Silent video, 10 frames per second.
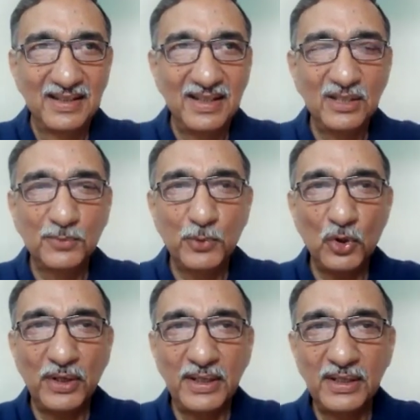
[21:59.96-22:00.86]
There is
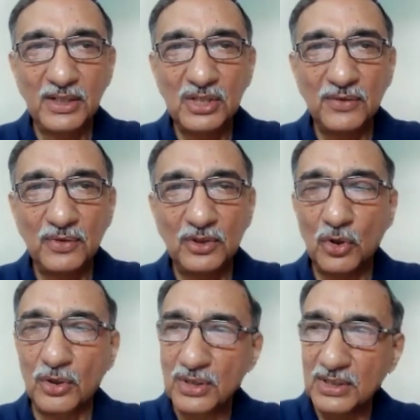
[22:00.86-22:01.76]
pure energy with
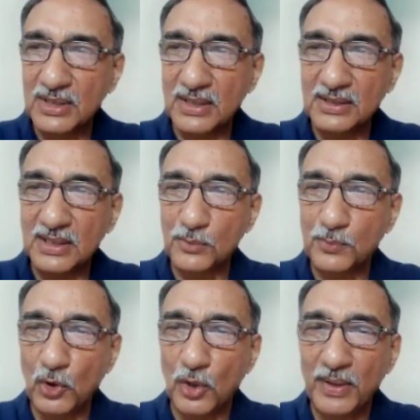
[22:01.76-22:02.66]
consciousness, there is
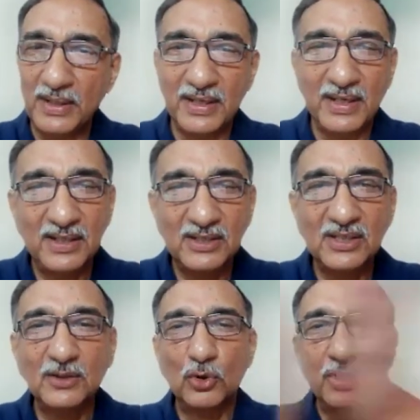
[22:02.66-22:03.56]
pure matter. And he
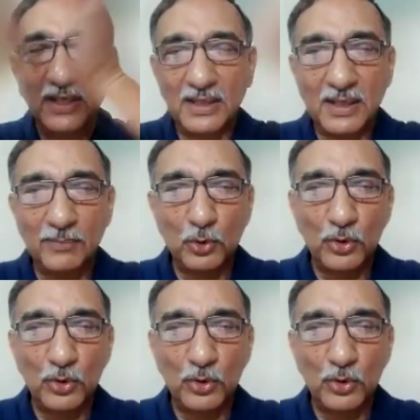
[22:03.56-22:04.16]
says, okay, come